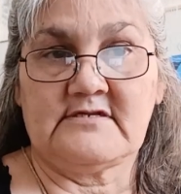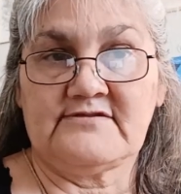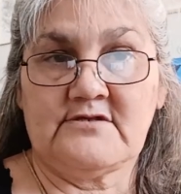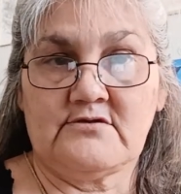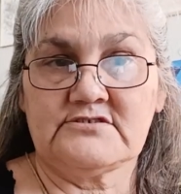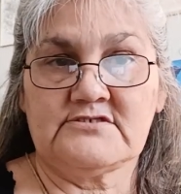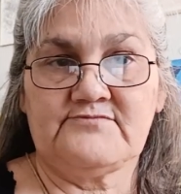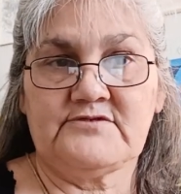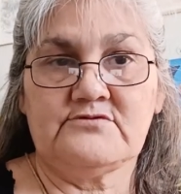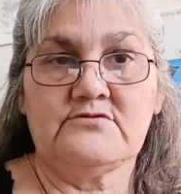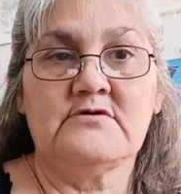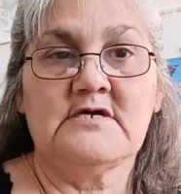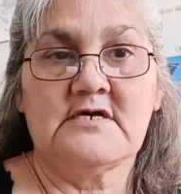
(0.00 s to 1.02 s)
And those of
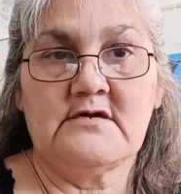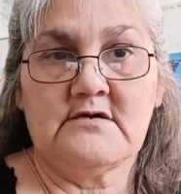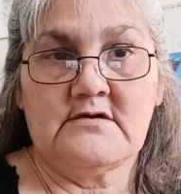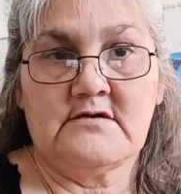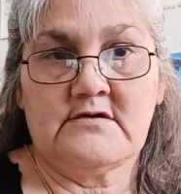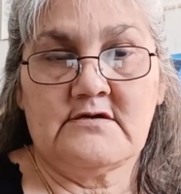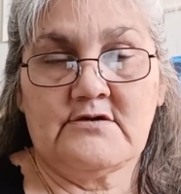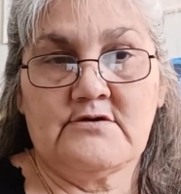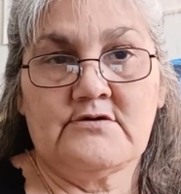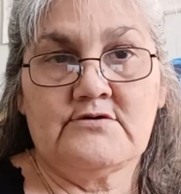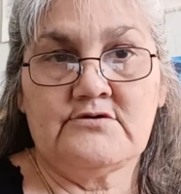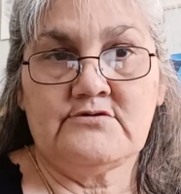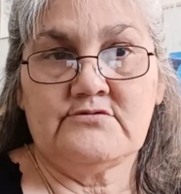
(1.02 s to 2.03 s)
you
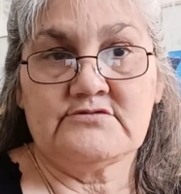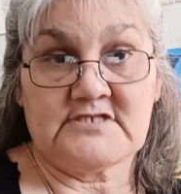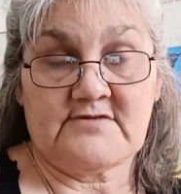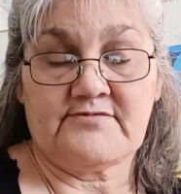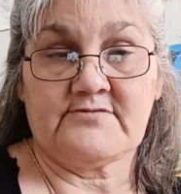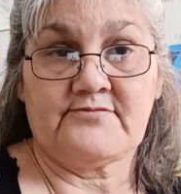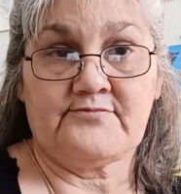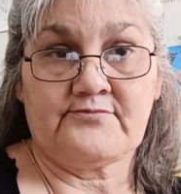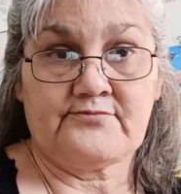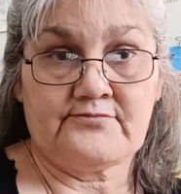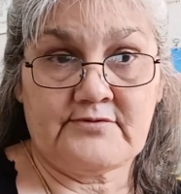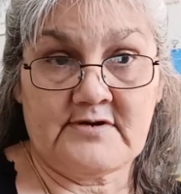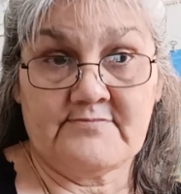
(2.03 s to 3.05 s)
who suffer
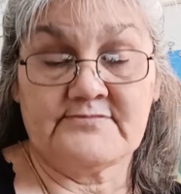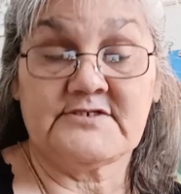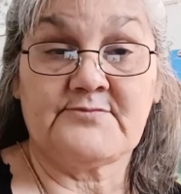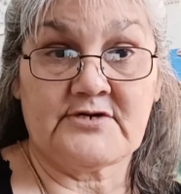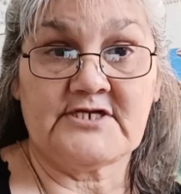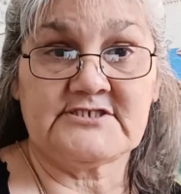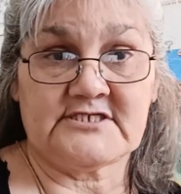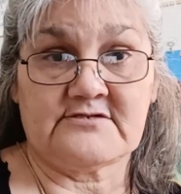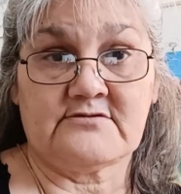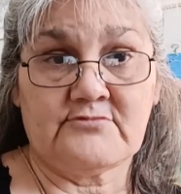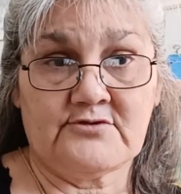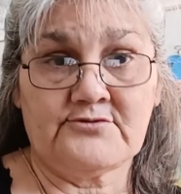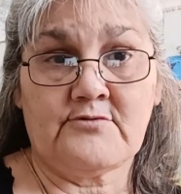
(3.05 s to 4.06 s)
from
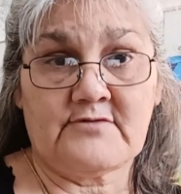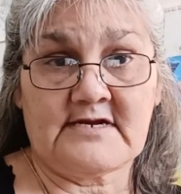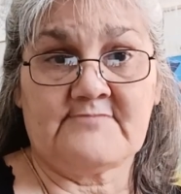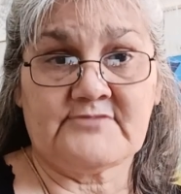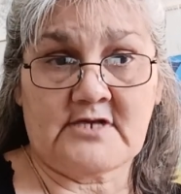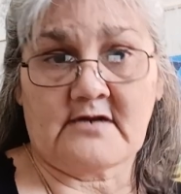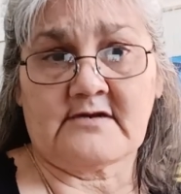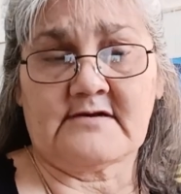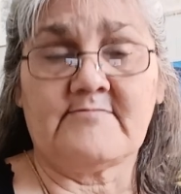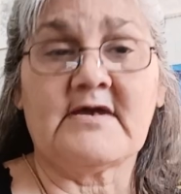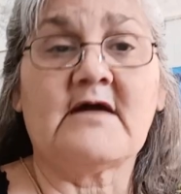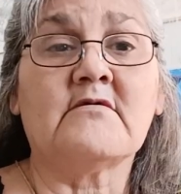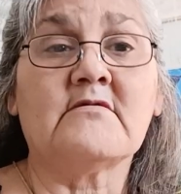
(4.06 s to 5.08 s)
depression will know what I'm talking
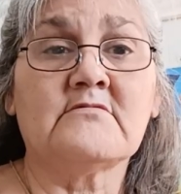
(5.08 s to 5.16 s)
about.